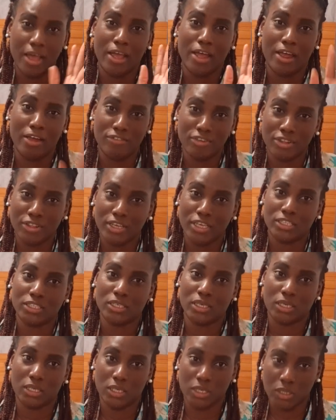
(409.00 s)
Everything is
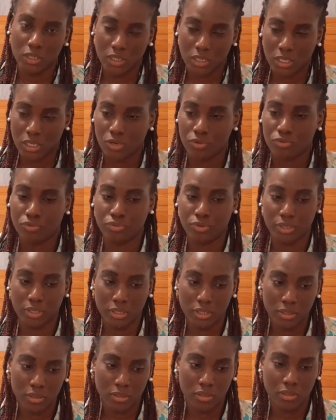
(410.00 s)
gonna look
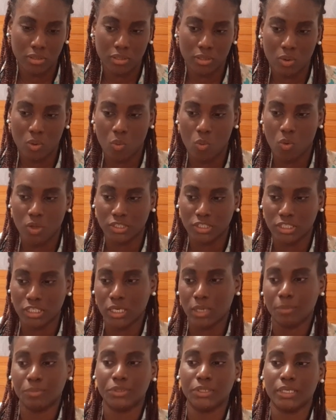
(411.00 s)
really good once it
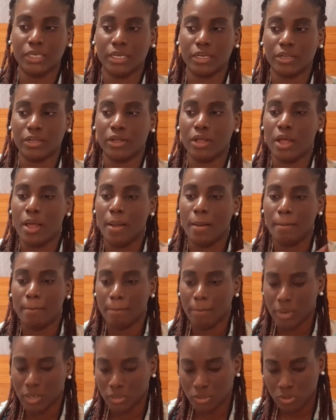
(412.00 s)
comes together.
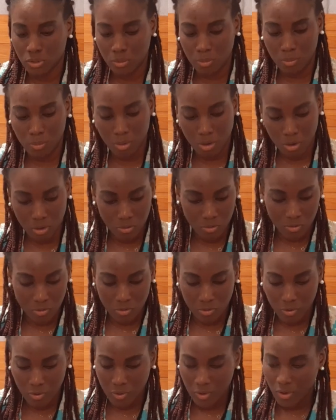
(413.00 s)
But
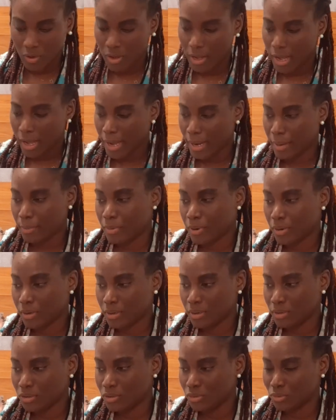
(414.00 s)
tomorrow I'm
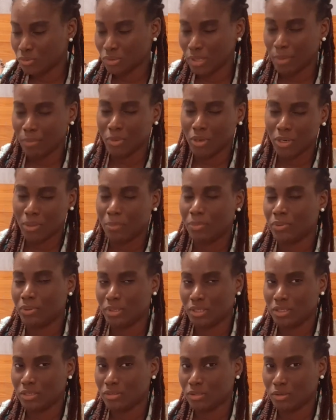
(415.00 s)
gonna put
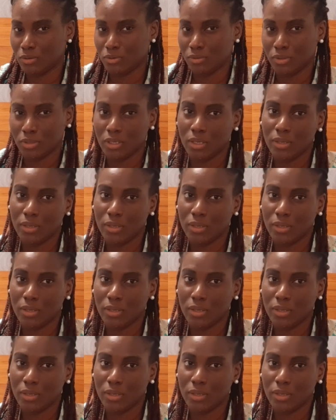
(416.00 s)
these out